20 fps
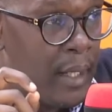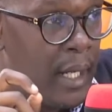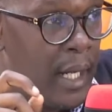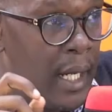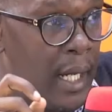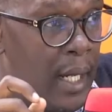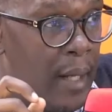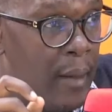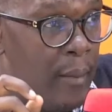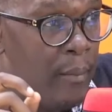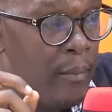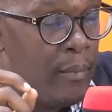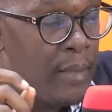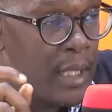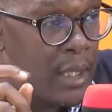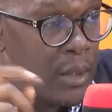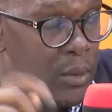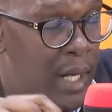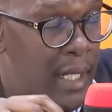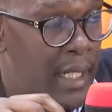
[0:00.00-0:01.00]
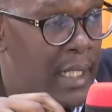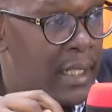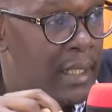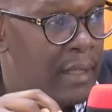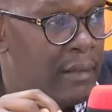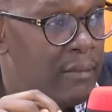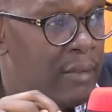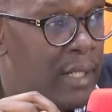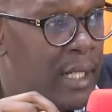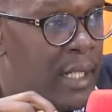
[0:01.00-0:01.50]
the Thwake
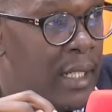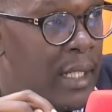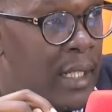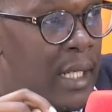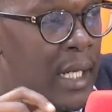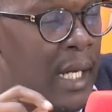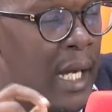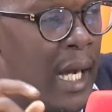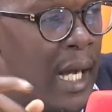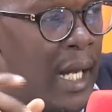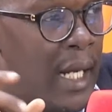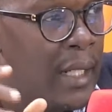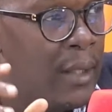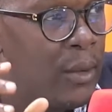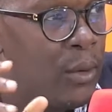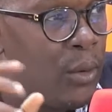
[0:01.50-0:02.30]
River, and